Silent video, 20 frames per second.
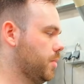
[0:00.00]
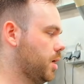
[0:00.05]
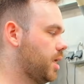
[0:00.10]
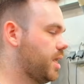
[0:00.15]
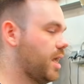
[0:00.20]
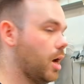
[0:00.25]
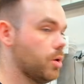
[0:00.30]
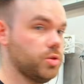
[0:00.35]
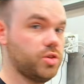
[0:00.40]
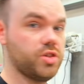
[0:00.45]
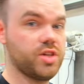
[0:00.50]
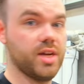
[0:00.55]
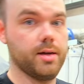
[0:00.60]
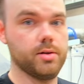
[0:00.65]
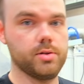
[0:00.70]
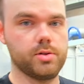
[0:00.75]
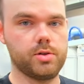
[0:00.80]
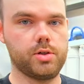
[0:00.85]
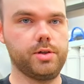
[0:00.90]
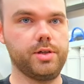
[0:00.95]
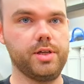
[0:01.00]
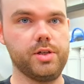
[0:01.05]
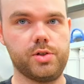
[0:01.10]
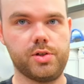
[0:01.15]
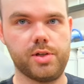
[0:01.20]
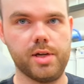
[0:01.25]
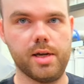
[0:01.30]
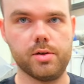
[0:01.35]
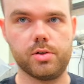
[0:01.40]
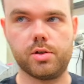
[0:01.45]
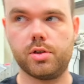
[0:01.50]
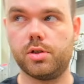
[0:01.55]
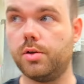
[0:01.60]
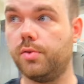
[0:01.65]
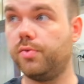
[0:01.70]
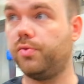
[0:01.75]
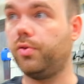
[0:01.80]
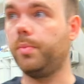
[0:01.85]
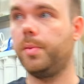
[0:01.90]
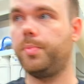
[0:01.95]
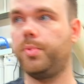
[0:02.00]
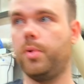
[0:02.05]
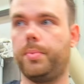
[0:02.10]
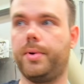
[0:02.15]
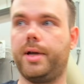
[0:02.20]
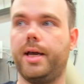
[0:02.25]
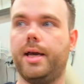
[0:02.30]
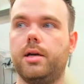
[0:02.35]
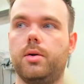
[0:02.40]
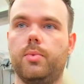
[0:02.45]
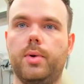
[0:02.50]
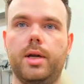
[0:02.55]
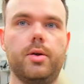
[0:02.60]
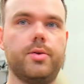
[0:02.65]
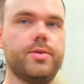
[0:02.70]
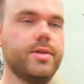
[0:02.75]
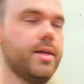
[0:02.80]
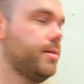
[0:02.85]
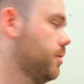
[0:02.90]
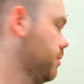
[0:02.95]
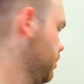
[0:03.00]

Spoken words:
count cells, yeast cells, from the propagator we looked at.